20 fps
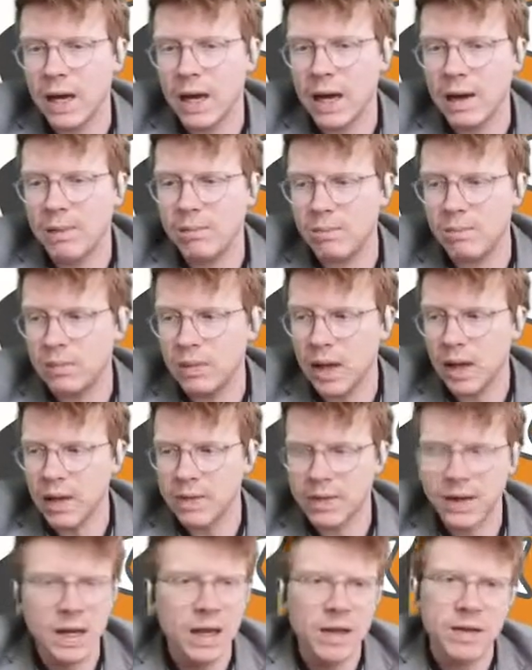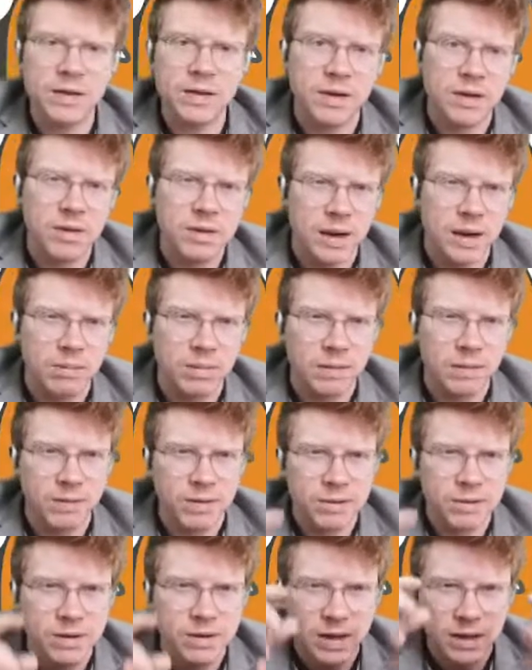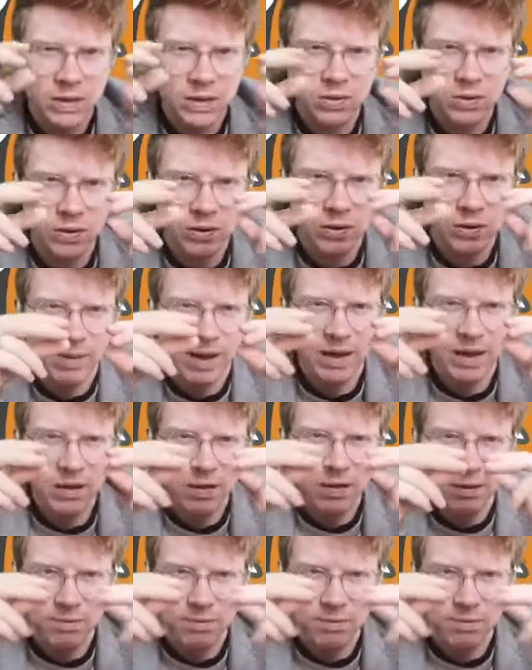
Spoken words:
And the classic example of this, you get two little magnets,